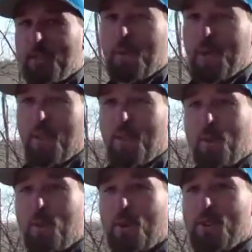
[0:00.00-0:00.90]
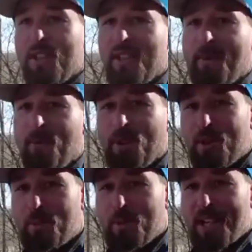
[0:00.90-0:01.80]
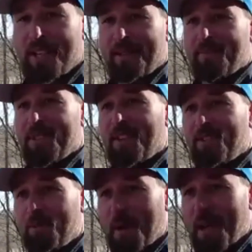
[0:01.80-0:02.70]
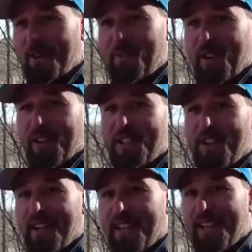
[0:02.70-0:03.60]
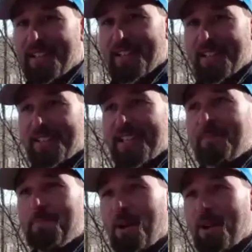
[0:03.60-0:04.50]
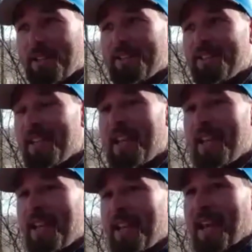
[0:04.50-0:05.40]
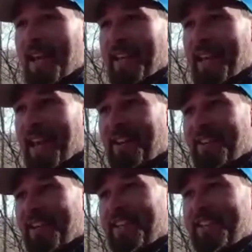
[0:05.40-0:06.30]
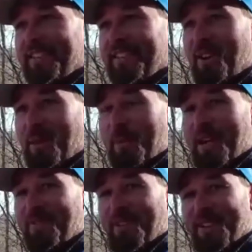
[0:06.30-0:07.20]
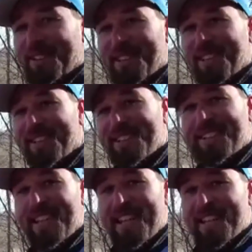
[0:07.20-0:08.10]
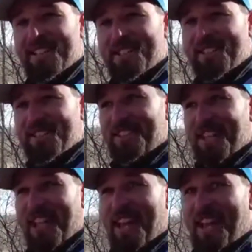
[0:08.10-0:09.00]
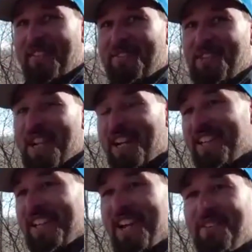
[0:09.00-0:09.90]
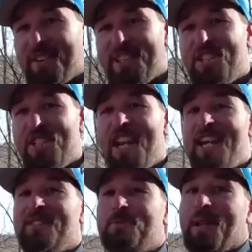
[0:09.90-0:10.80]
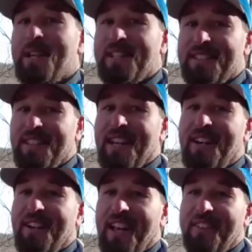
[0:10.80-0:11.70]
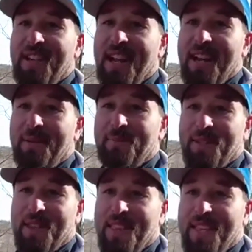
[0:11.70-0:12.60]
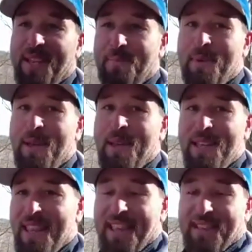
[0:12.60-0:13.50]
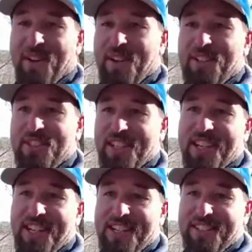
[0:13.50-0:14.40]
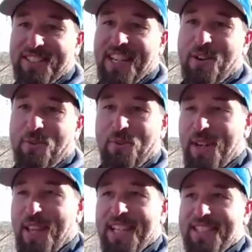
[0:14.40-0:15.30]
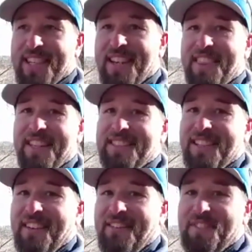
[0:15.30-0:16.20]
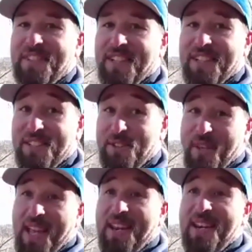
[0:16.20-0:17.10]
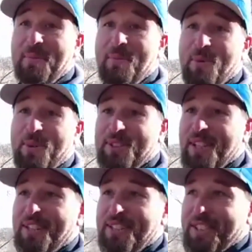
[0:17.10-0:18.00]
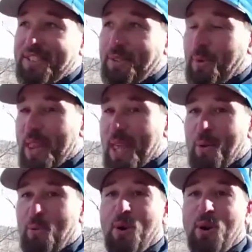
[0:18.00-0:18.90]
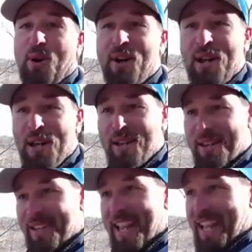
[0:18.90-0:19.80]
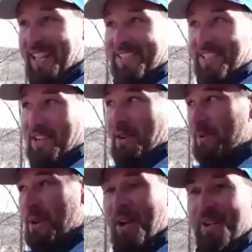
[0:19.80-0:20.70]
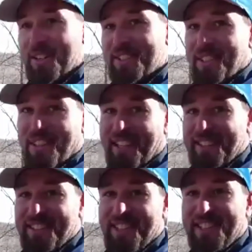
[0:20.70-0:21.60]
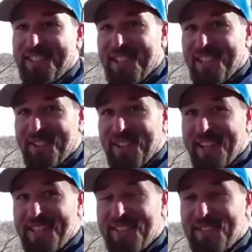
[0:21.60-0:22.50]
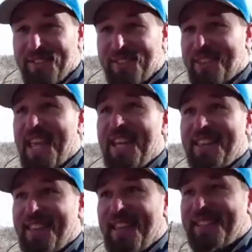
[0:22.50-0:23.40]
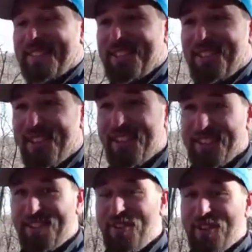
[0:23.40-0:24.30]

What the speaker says: such big thorns on them were to protect themselves from megafauna trying to get to the seed pods. And now that all the megafauna is gone, trees have genetically not really changed, because in their lifetime, to them, they live hundreds of years. They don't realize that nothing's left to do that anymore, so they're still the way they were. As you know, hundreds and thousands of years ago, they still think that things are still here that's